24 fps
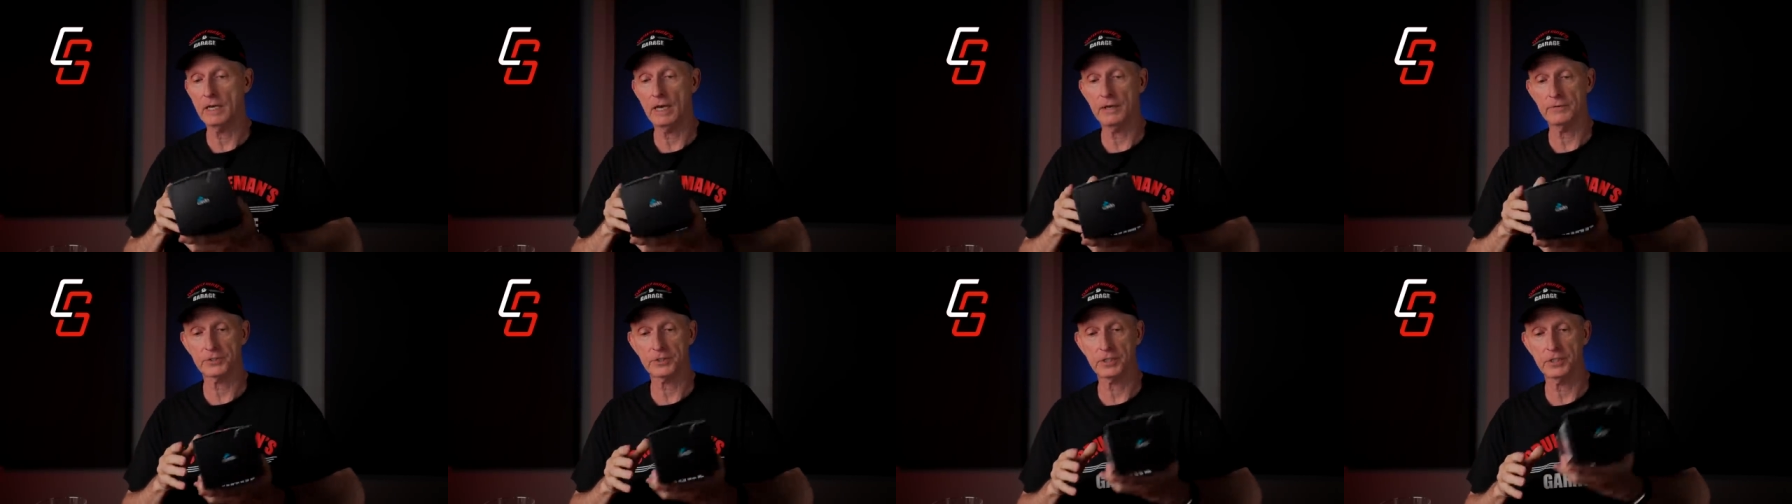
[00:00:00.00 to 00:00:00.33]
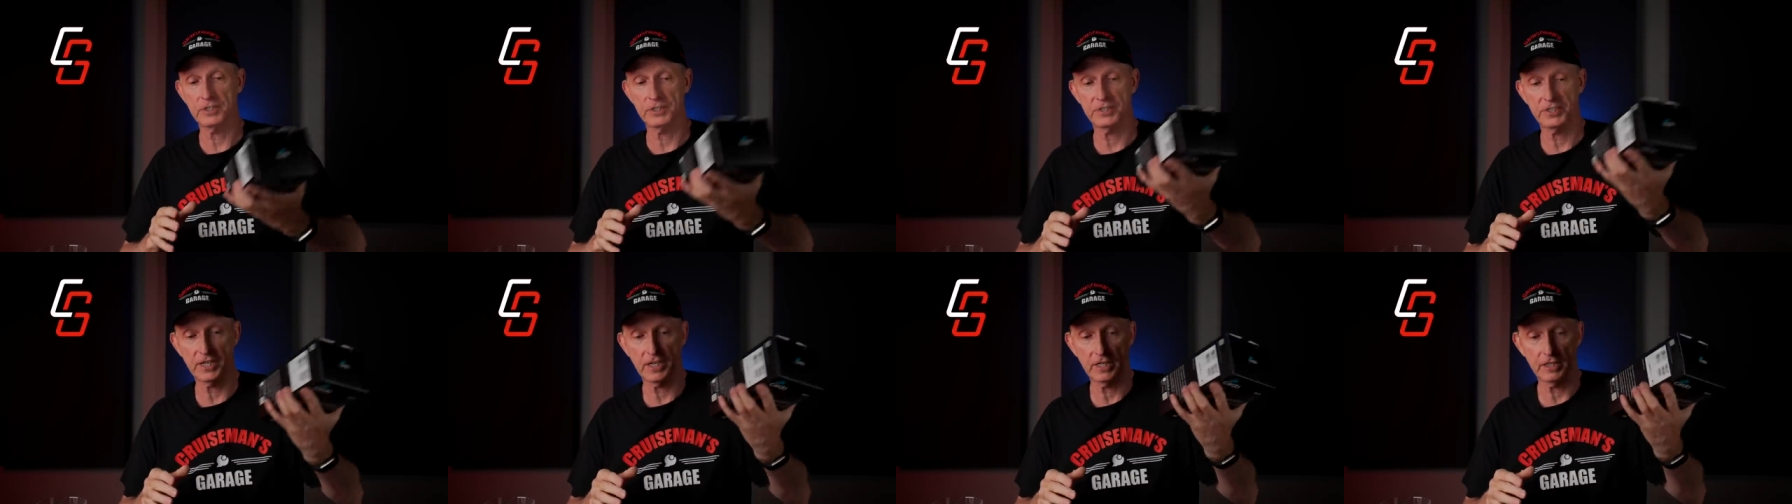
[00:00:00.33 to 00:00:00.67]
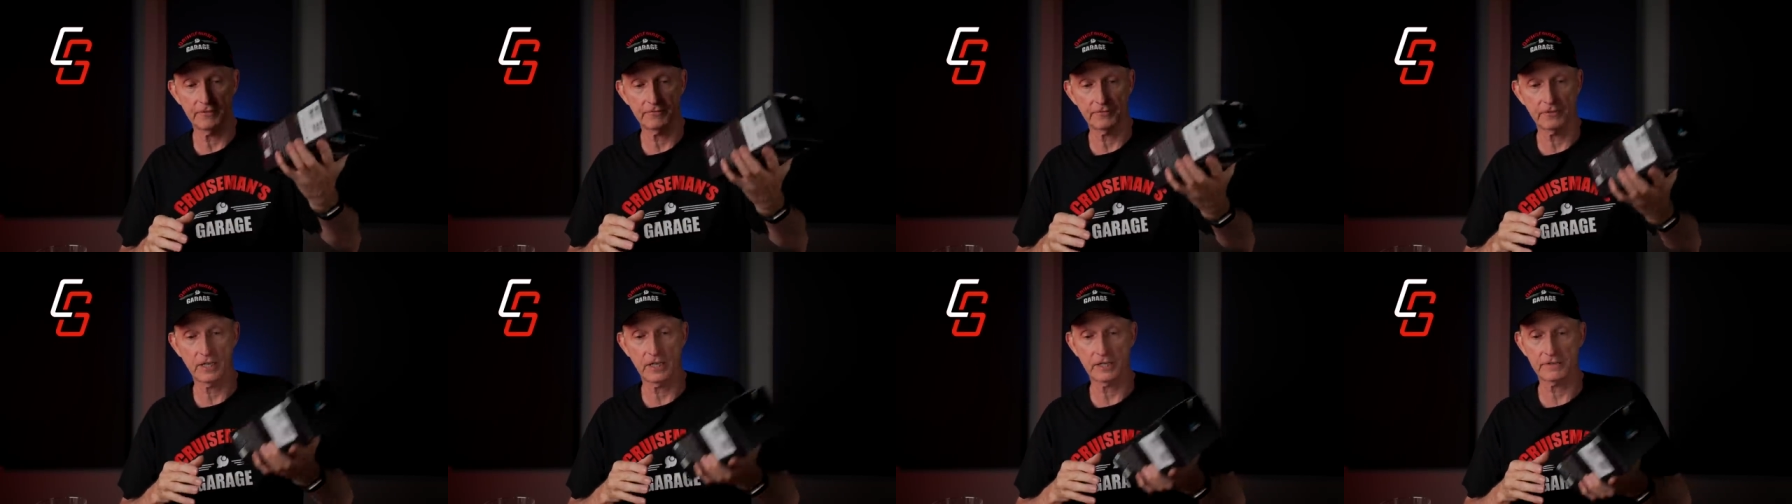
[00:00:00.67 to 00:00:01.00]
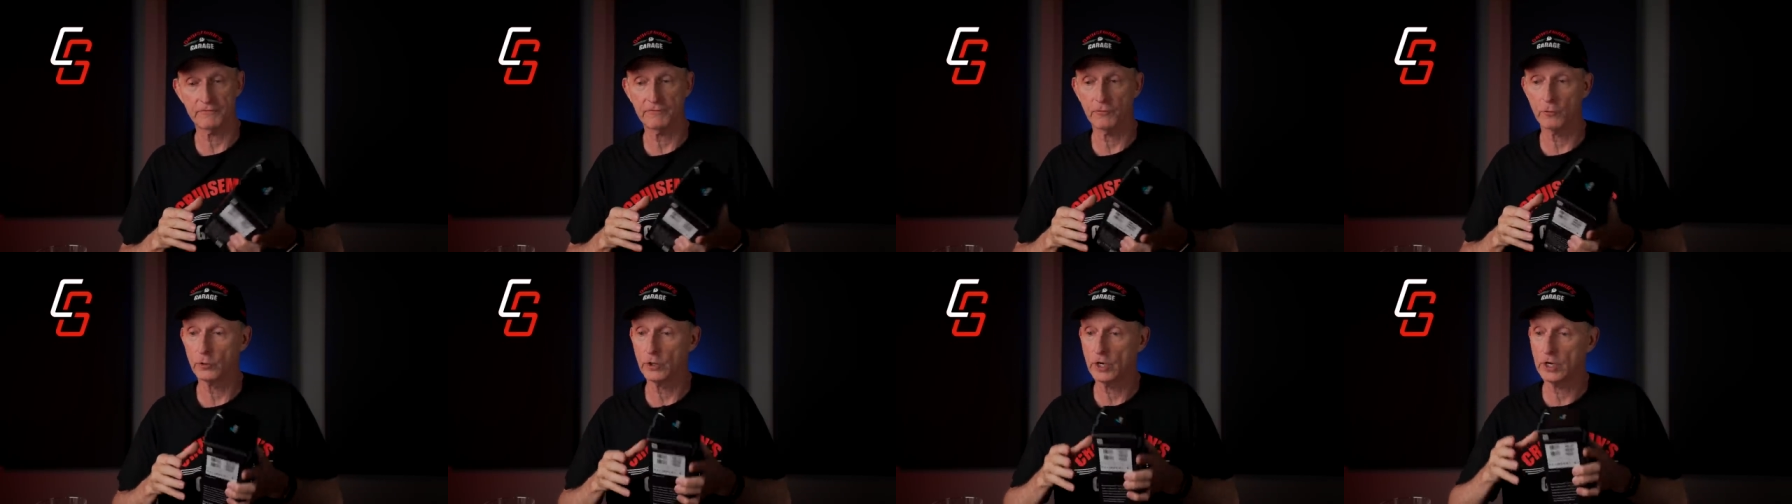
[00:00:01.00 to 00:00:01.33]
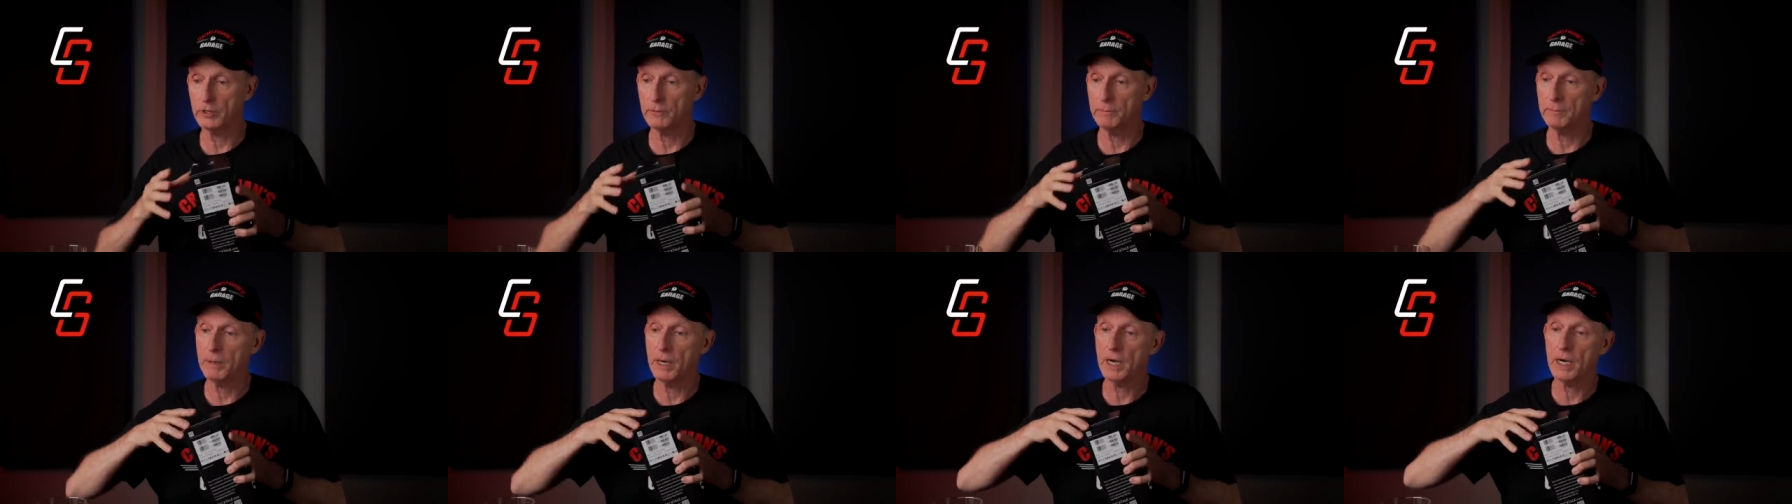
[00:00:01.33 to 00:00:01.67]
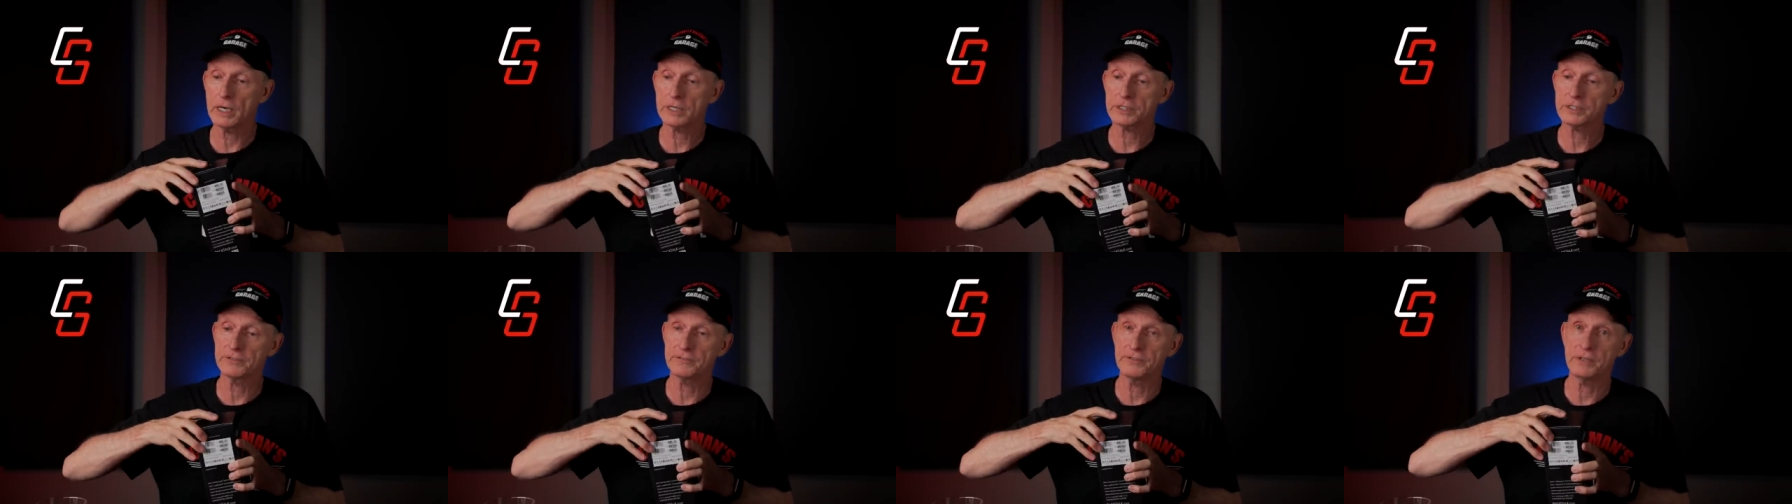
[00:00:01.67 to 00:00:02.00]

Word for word: I was going to sell it for like 400 bucks.